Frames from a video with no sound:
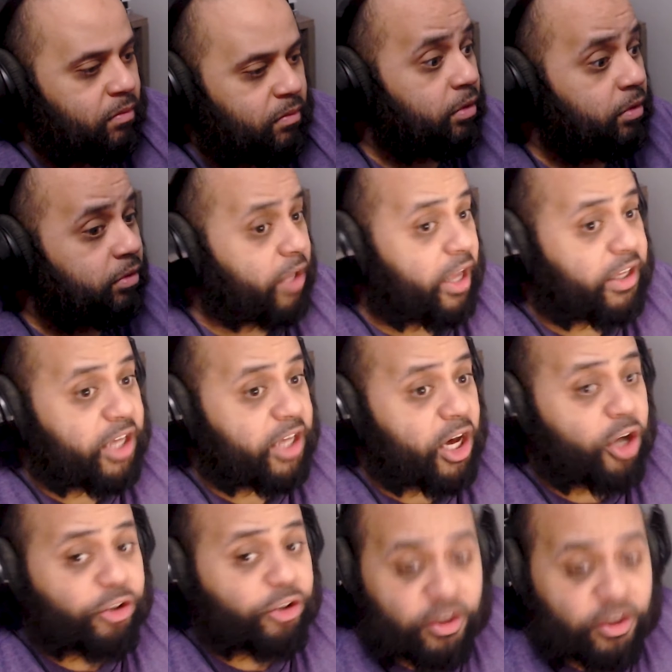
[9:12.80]
They
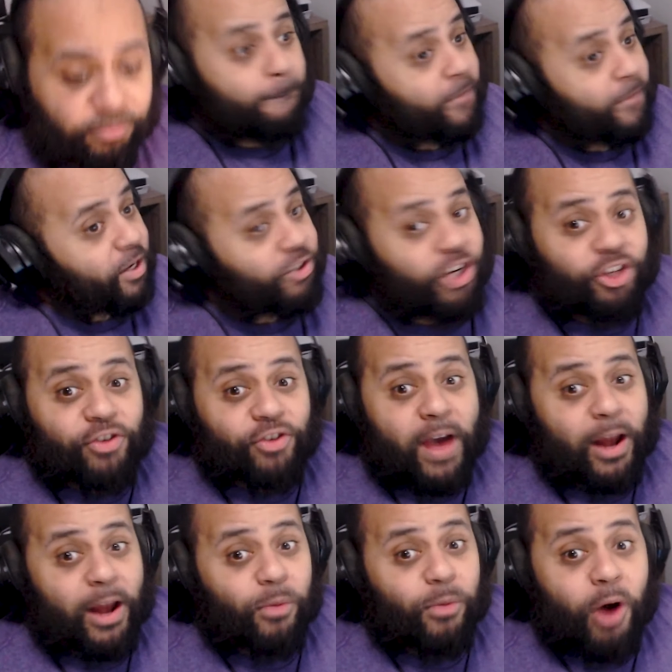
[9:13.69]
killed him. She
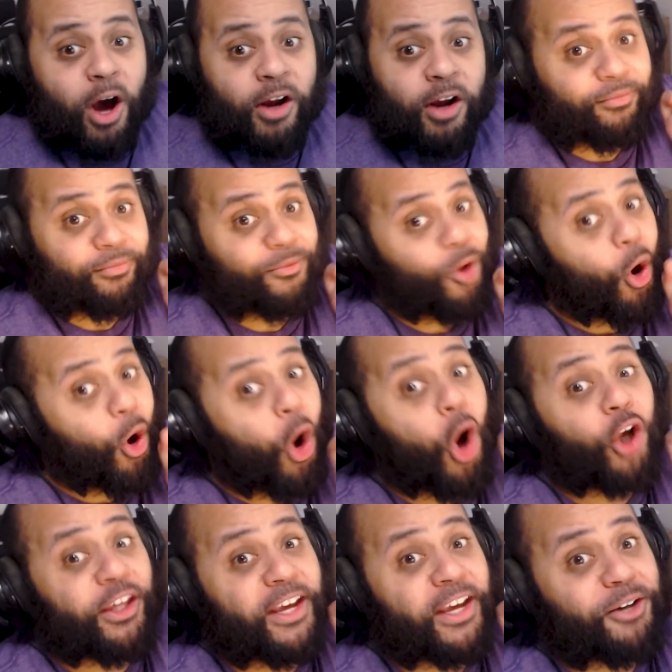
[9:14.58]
tried to warn him.
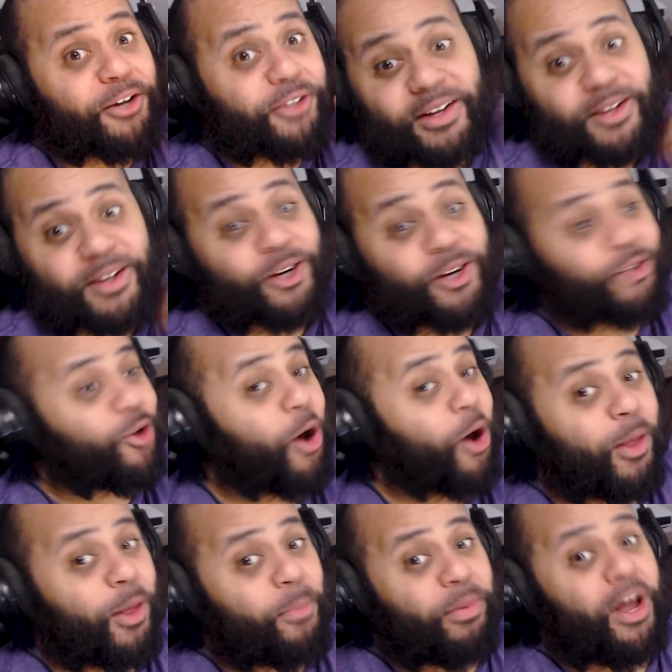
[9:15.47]
Who killed him? Because
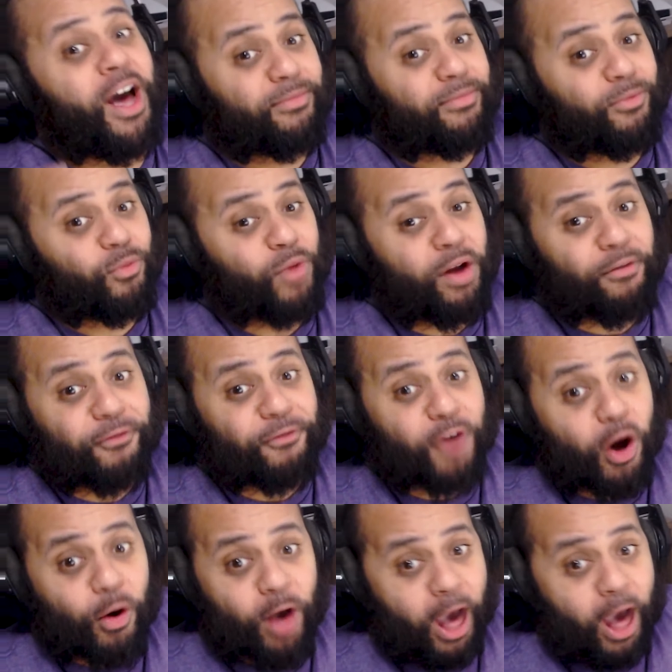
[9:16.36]
all the blood went
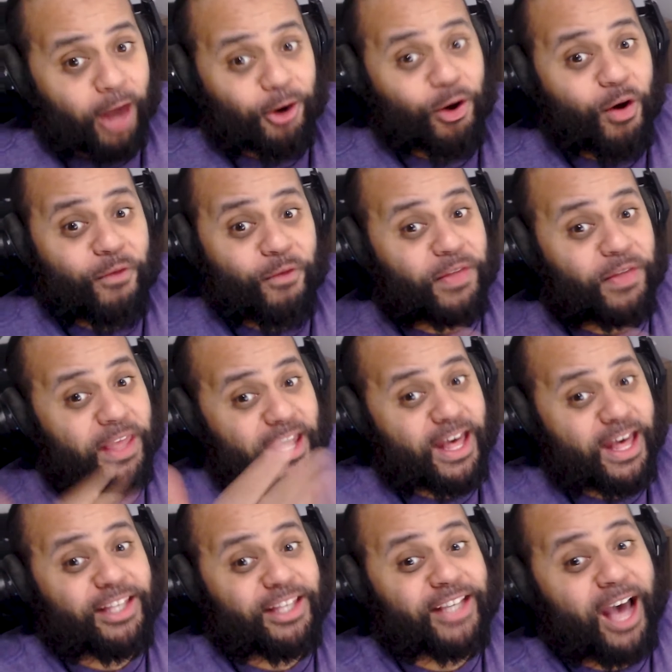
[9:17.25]
forward. I don't know if from the
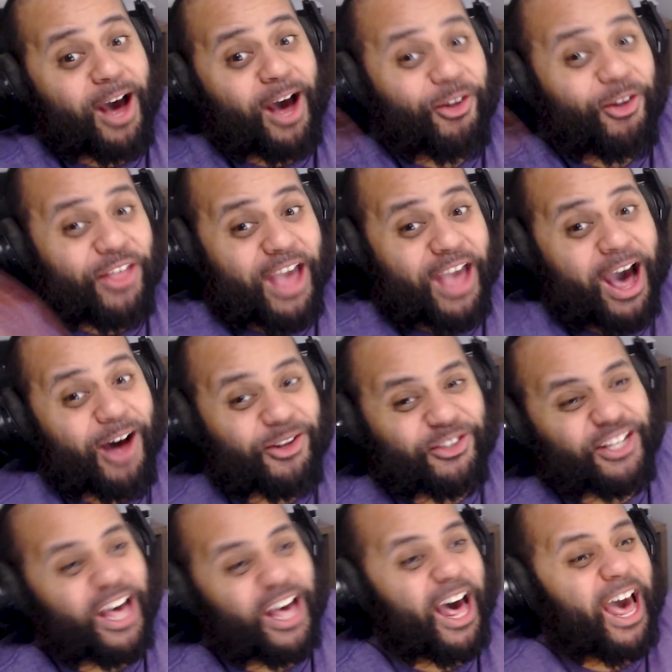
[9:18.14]
inside or the
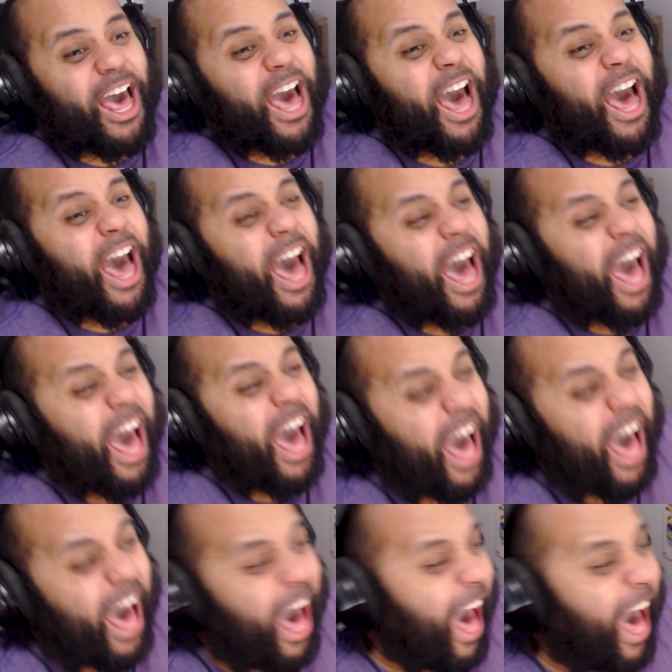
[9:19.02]
outside.
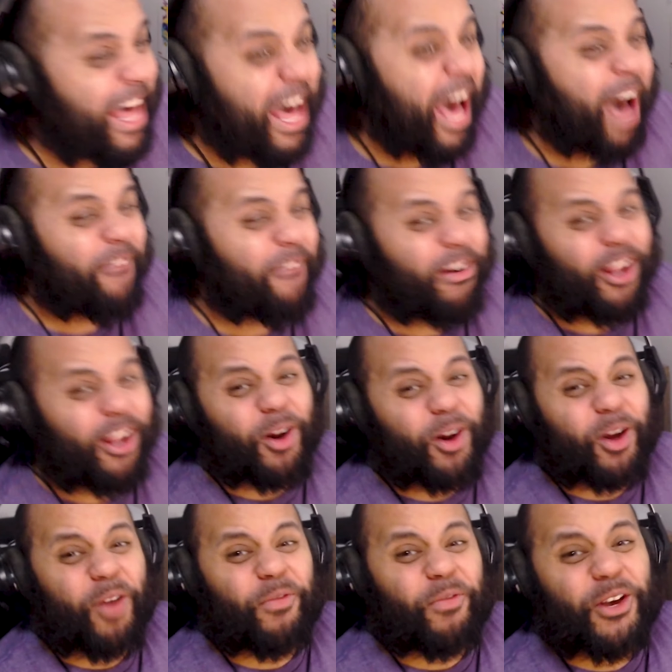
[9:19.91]
I'm a
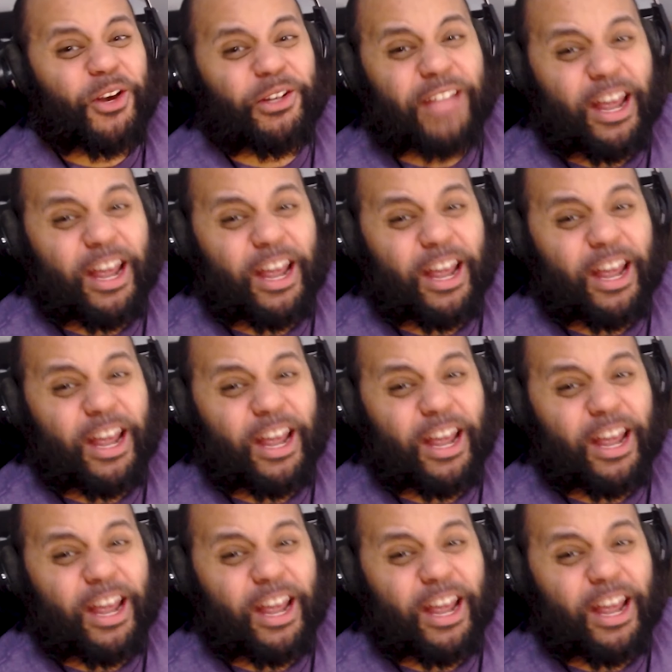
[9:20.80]
little confused.